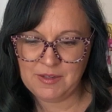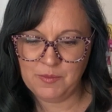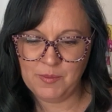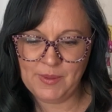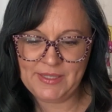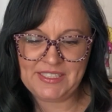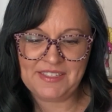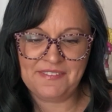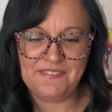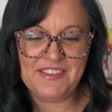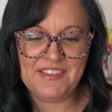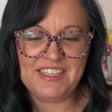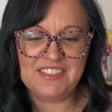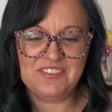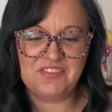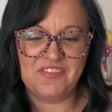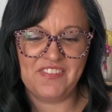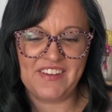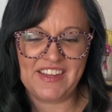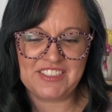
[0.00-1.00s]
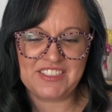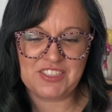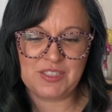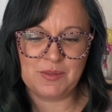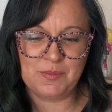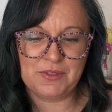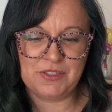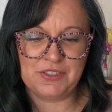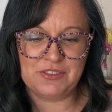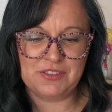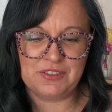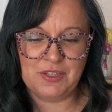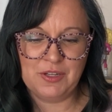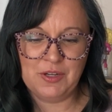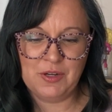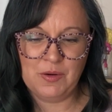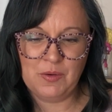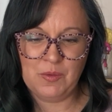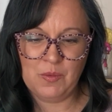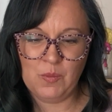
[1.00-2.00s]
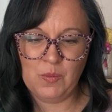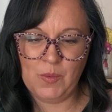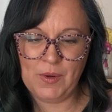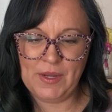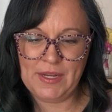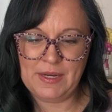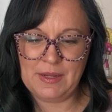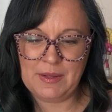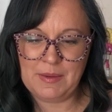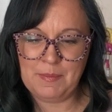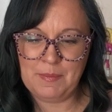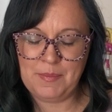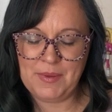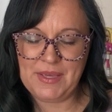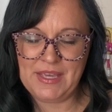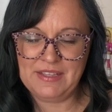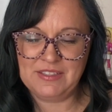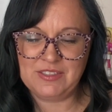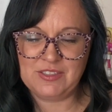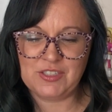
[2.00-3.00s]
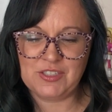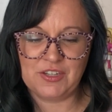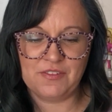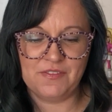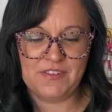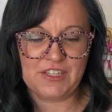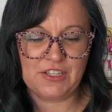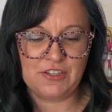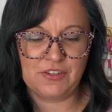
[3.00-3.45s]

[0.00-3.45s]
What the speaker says: Which of these vegetables would be served